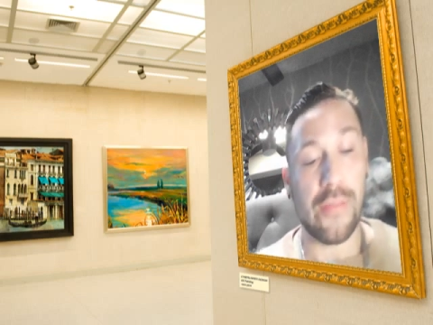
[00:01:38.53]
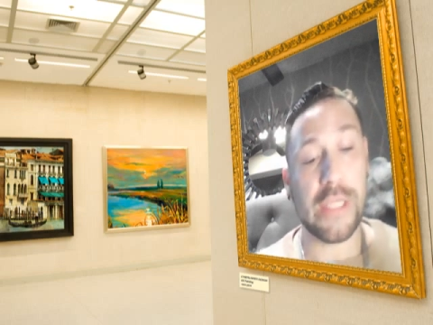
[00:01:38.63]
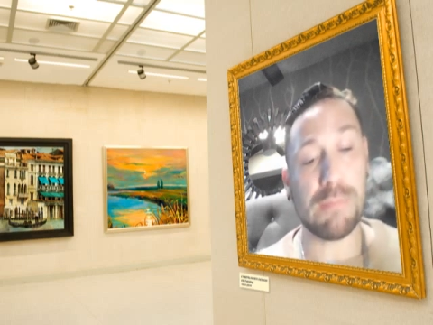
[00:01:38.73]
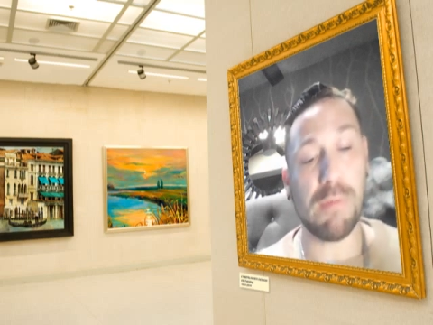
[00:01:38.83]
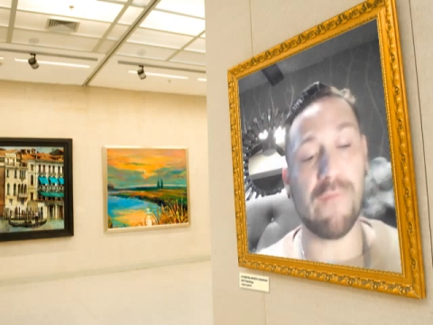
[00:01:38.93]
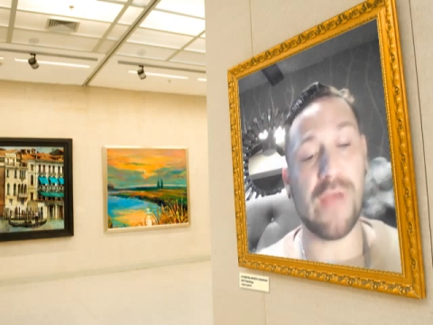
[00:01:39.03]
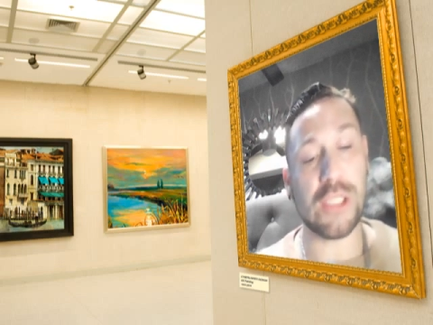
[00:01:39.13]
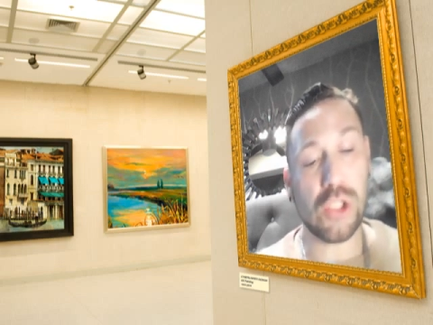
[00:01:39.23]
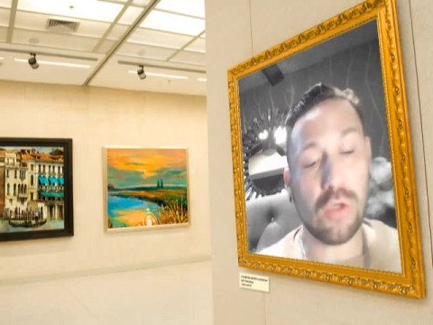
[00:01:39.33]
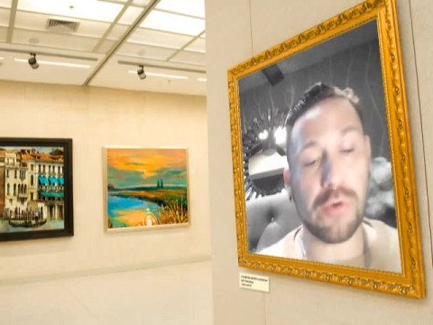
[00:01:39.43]
This
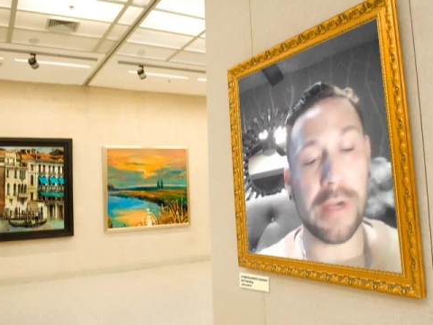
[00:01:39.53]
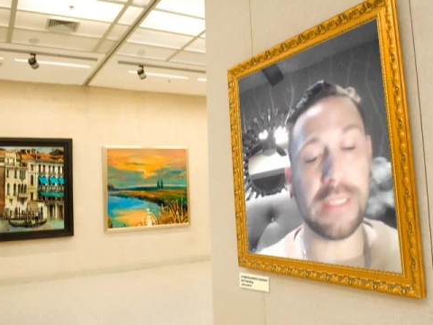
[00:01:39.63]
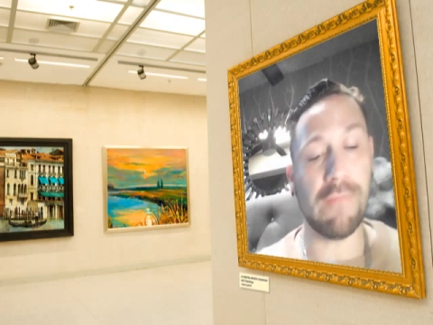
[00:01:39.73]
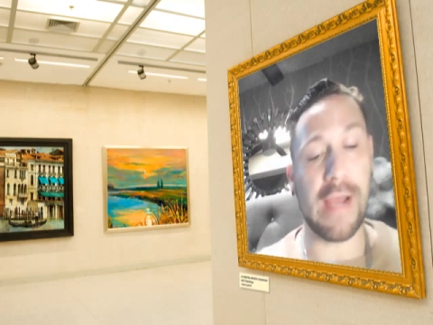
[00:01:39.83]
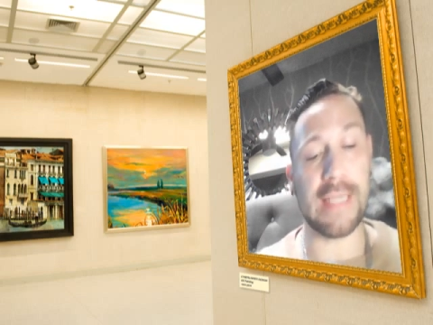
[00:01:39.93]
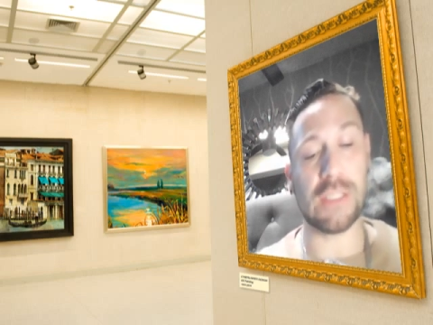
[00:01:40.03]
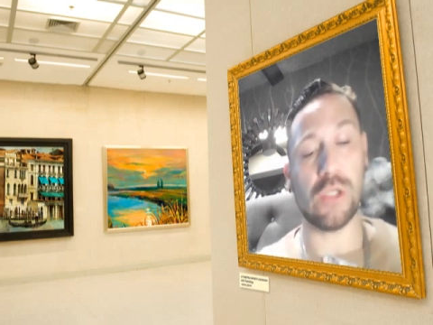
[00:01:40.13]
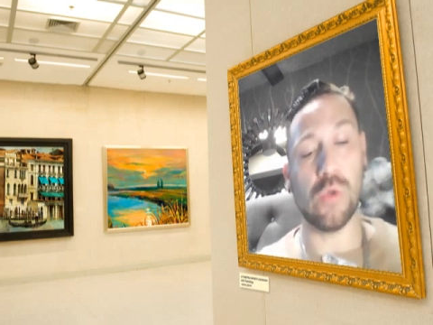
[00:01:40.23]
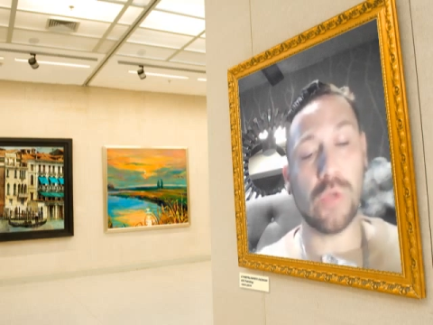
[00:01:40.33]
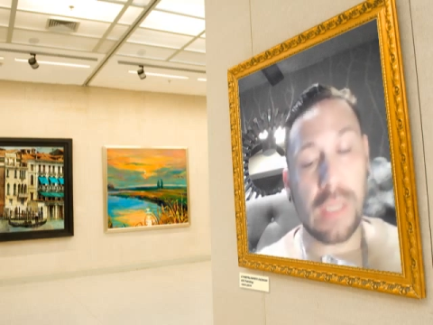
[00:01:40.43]
professional grade device
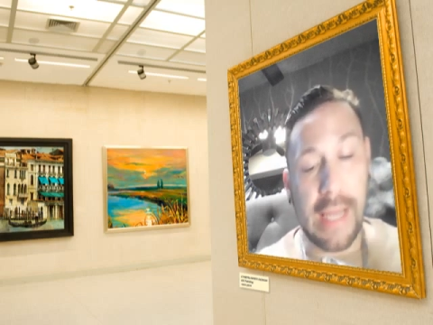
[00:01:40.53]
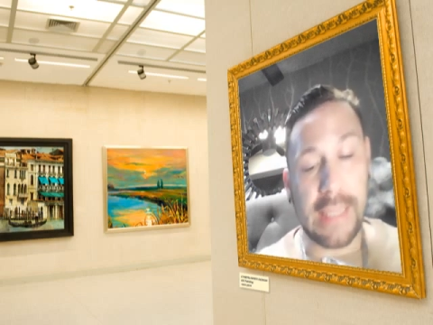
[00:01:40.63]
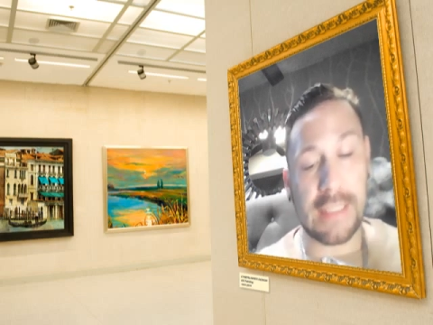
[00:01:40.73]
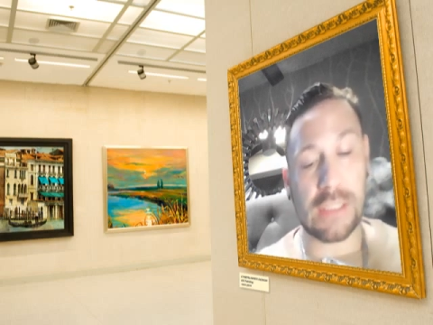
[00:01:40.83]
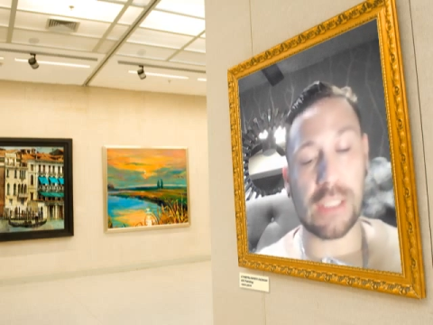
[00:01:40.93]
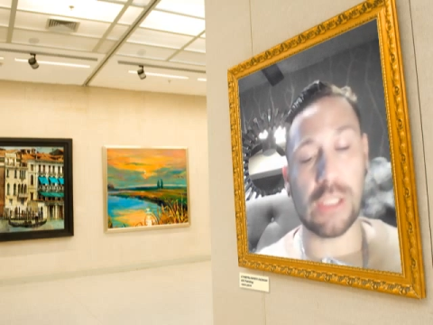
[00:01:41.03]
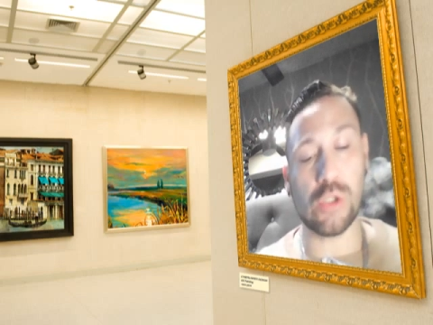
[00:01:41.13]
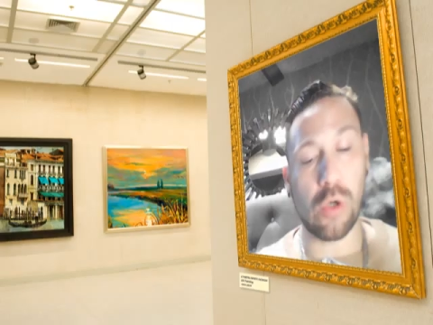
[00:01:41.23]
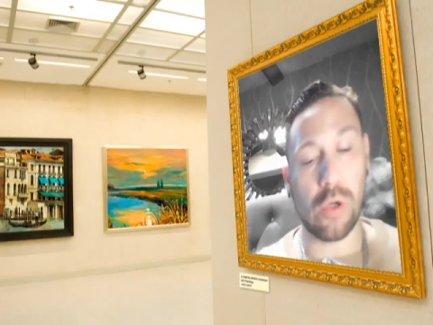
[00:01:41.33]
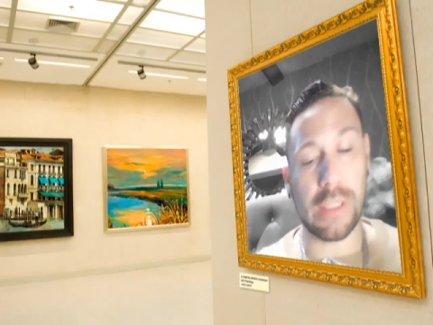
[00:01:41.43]
utilizes
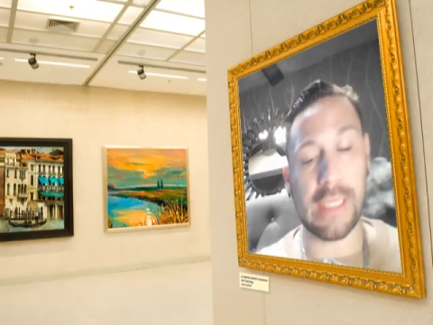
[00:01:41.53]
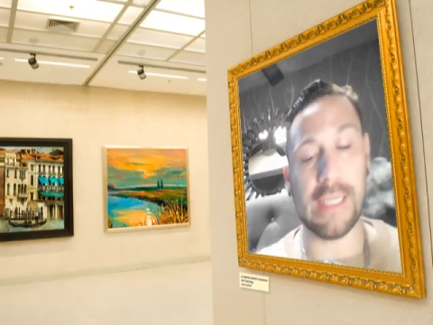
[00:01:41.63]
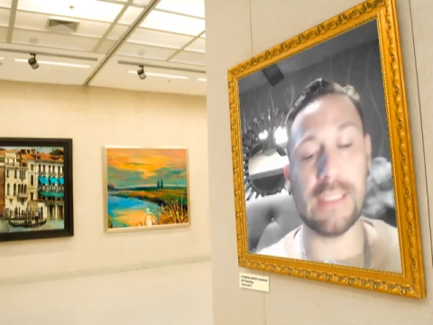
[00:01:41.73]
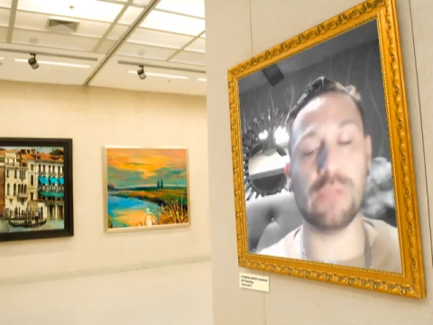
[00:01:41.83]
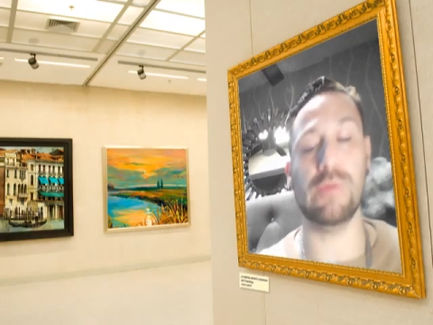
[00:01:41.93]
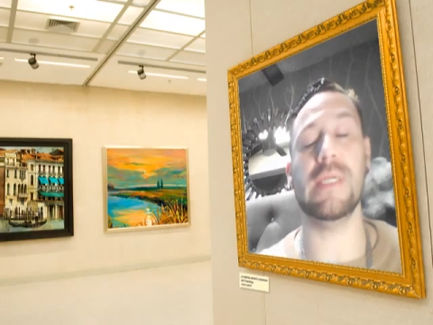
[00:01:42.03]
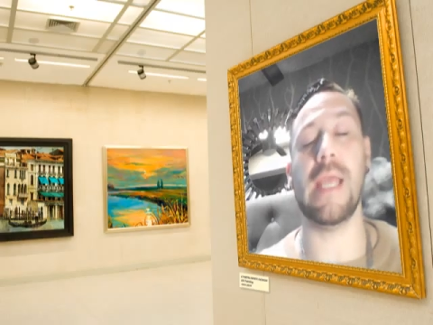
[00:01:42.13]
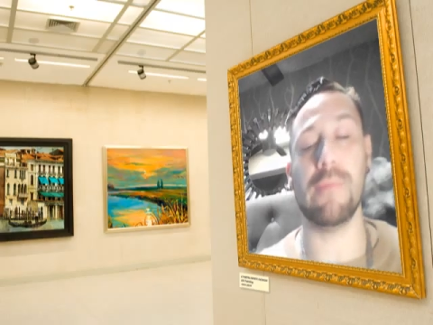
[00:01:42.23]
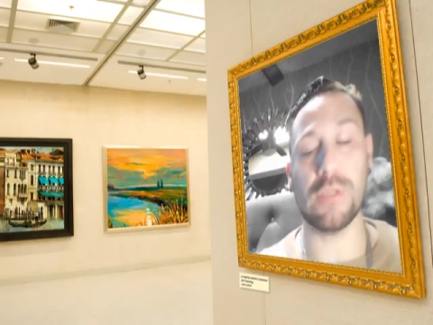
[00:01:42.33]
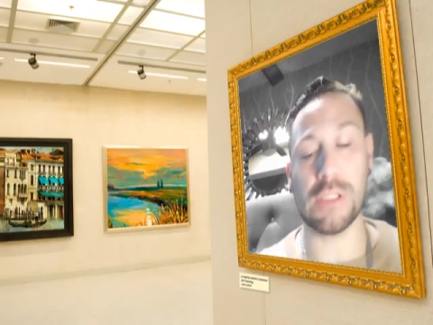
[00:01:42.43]
controlled heat to
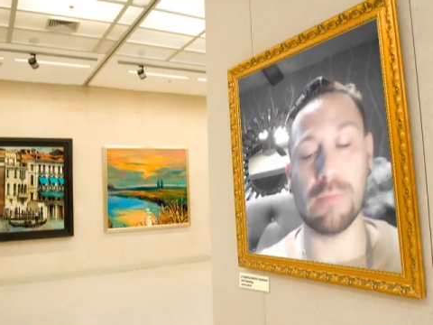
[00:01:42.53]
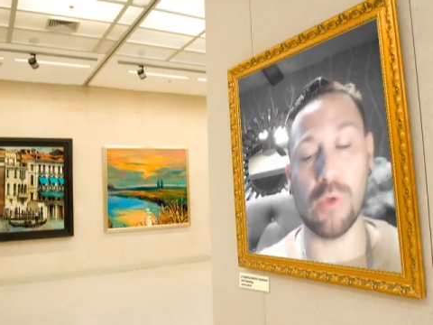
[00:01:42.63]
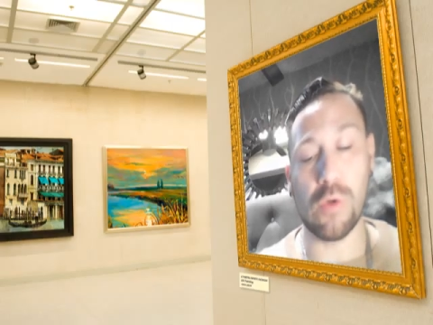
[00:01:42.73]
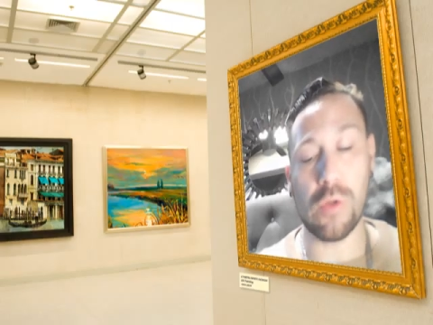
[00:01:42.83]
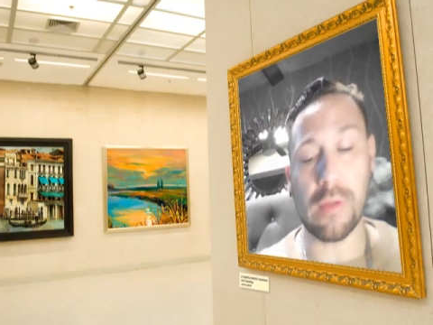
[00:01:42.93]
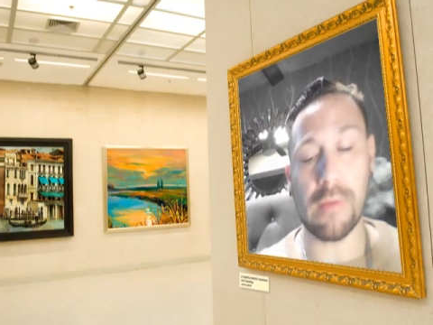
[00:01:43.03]
enable smooth,